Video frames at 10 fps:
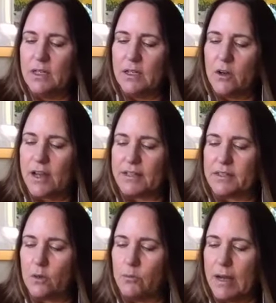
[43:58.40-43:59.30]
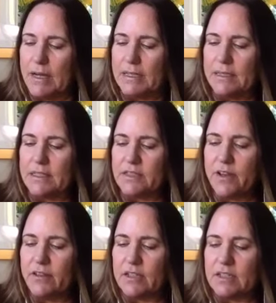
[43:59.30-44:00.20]
Okay, so my least
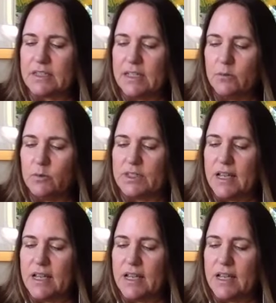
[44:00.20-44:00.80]
favorite scene was